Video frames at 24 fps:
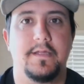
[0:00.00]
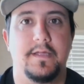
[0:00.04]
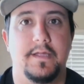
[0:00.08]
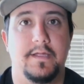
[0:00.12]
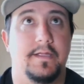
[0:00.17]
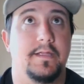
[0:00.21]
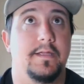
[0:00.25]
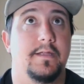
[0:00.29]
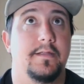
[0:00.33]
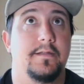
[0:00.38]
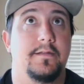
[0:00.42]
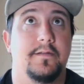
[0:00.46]

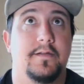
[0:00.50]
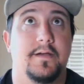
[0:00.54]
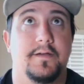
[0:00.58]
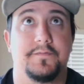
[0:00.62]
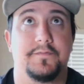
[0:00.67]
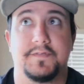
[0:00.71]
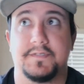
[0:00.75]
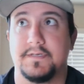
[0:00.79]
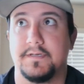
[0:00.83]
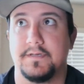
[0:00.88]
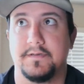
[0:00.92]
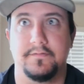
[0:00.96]
And
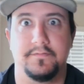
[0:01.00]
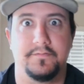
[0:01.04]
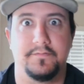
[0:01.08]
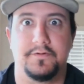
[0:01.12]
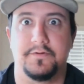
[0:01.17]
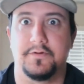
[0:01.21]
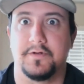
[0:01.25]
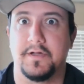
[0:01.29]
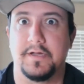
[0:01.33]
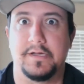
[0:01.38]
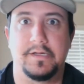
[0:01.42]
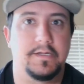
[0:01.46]
I've seen
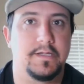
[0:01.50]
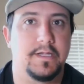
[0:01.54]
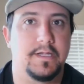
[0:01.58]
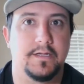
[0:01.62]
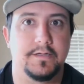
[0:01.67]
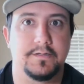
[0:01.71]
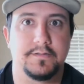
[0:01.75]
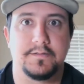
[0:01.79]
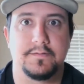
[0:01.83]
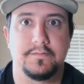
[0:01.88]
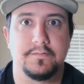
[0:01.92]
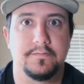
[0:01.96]
Greg
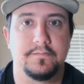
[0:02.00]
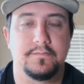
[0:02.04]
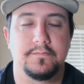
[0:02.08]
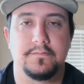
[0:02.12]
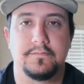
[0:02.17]
catch